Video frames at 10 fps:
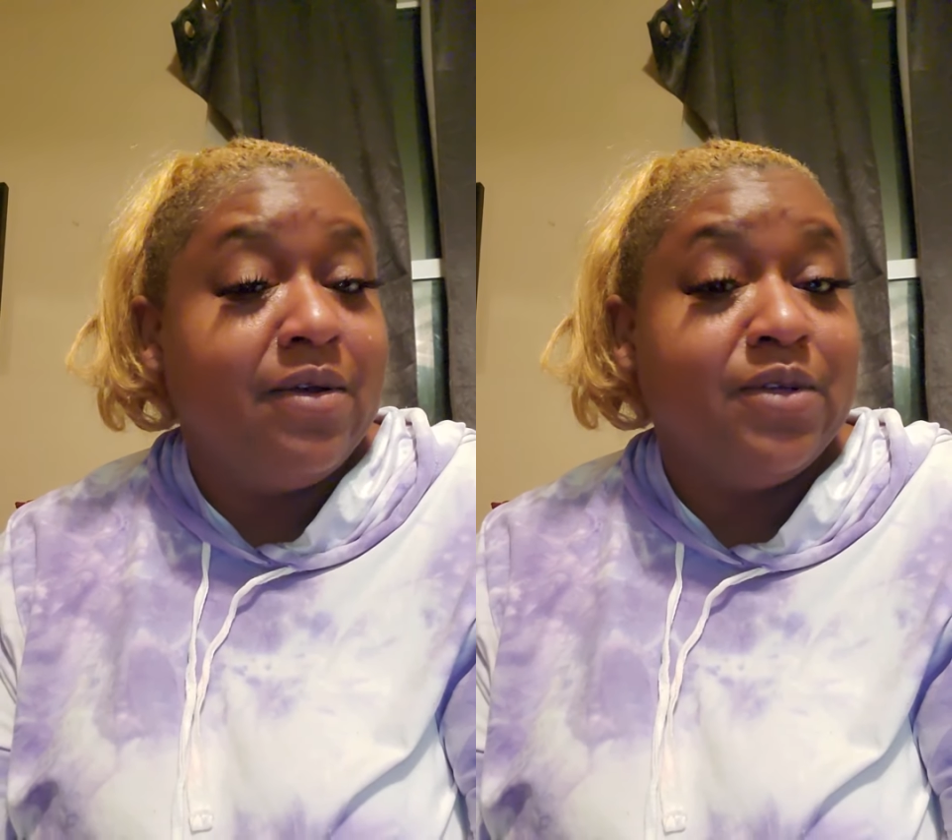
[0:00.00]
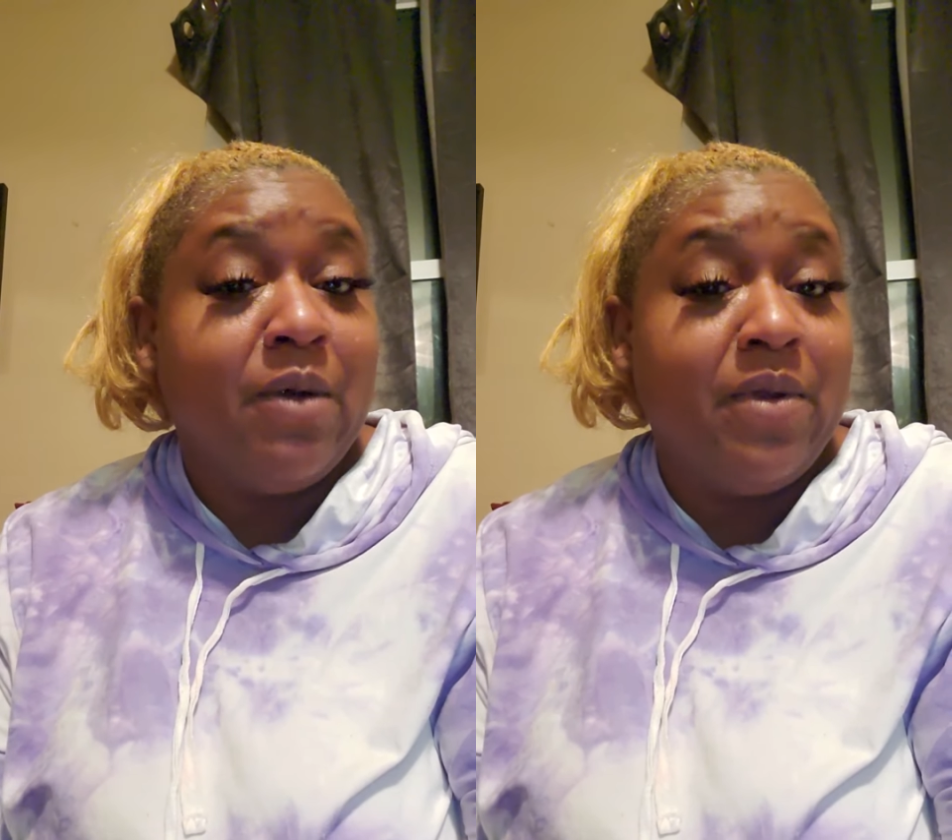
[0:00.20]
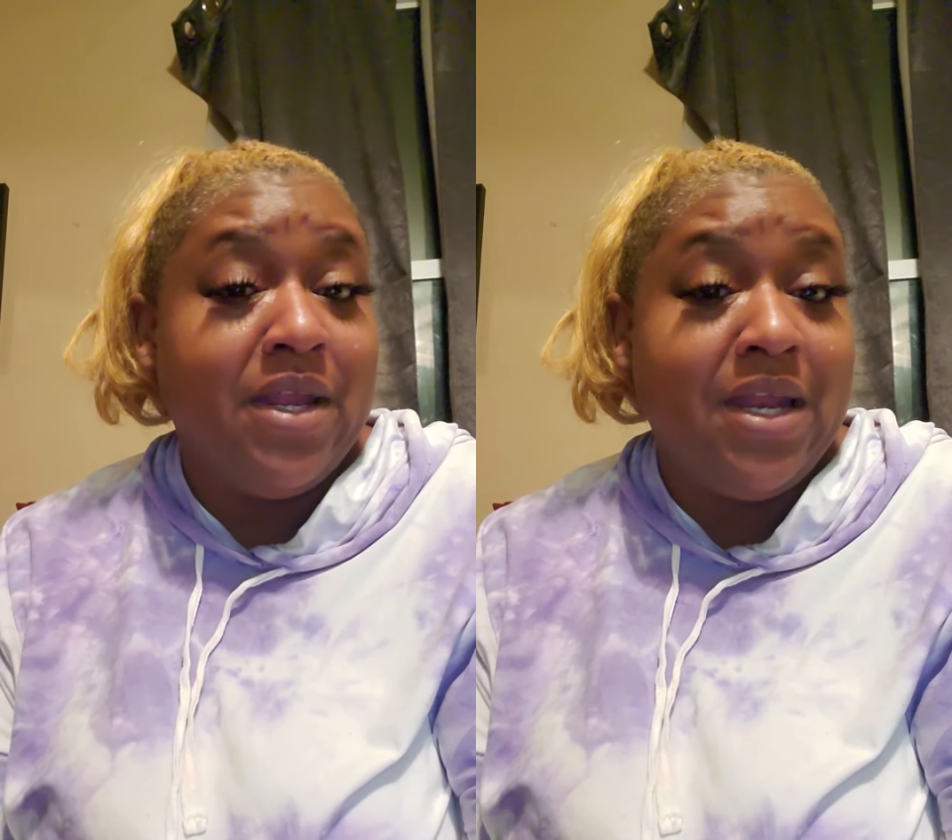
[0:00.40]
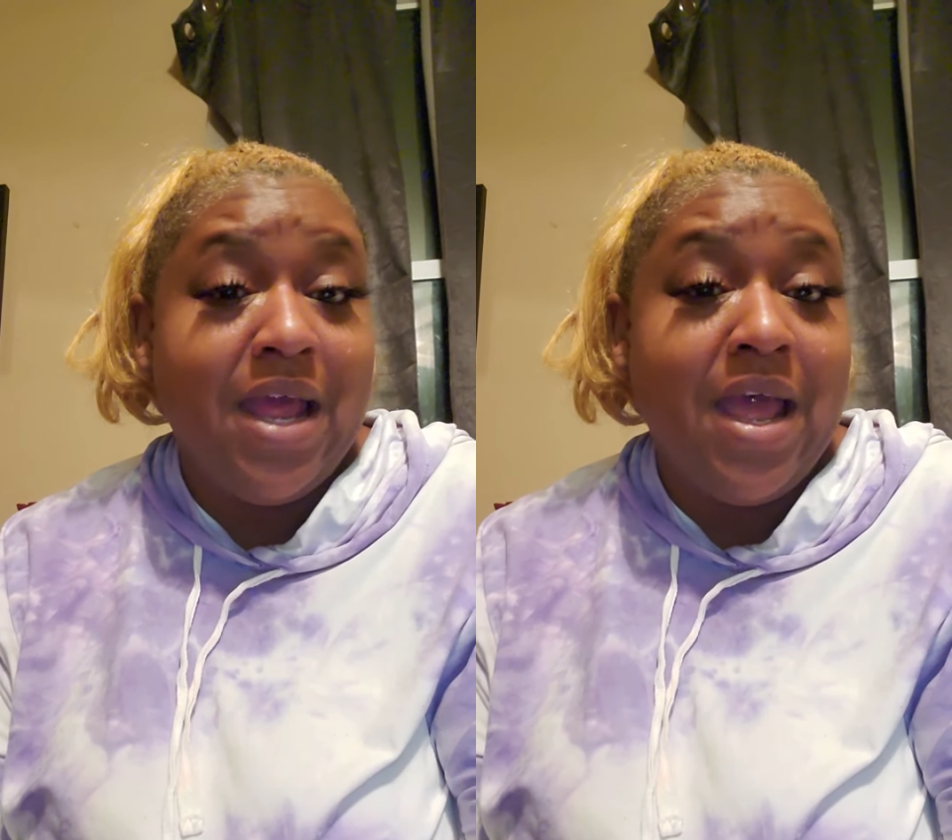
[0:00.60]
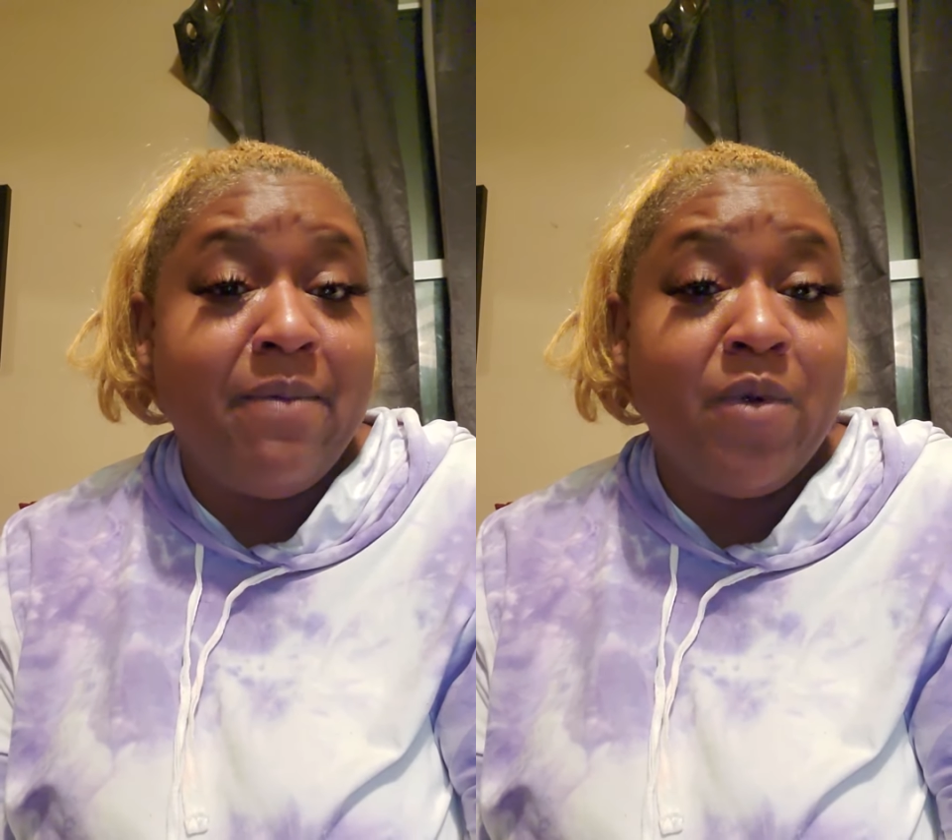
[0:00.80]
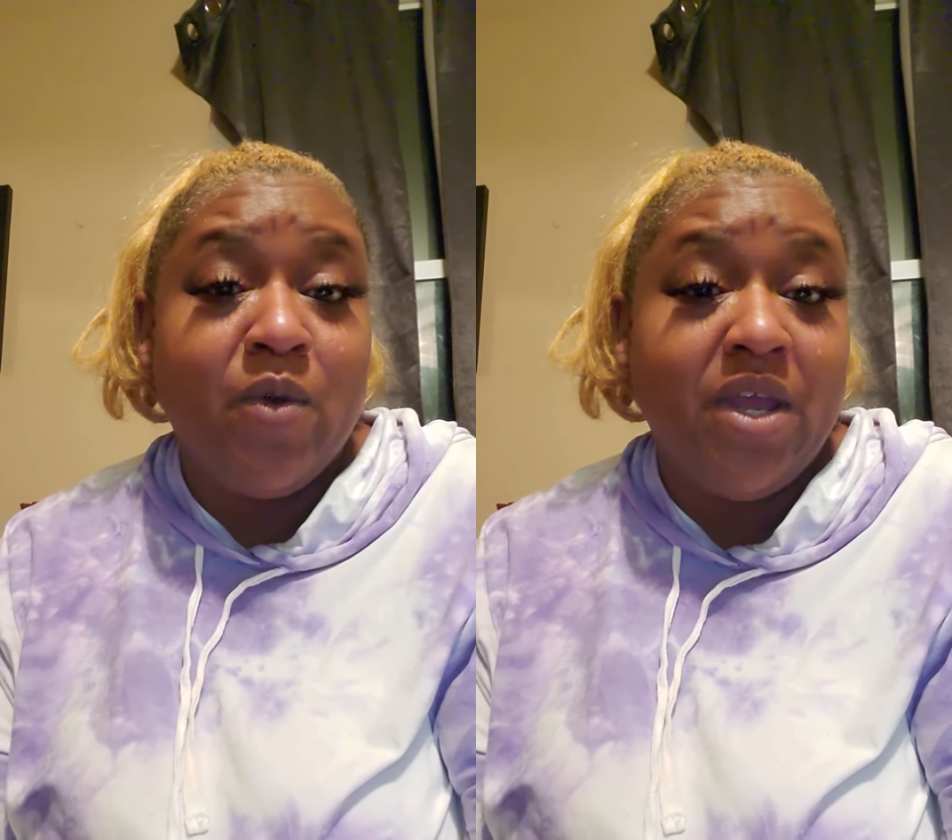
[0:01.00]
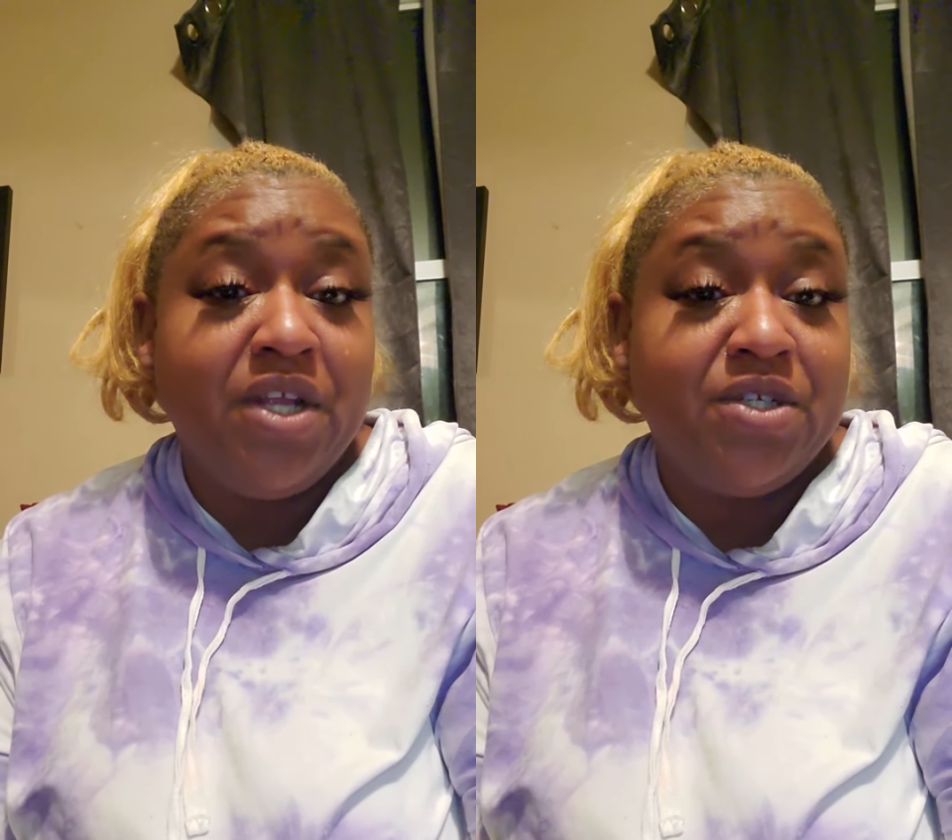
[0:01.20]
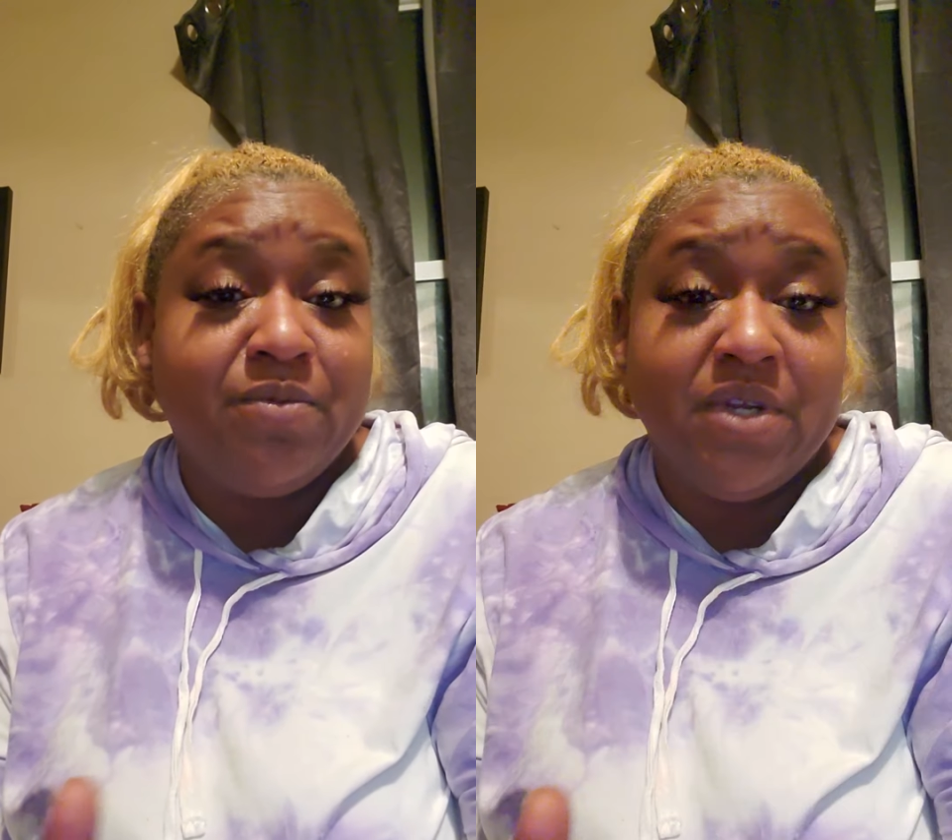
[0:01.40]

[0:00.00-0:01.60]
Oh, I need to add more kitchen,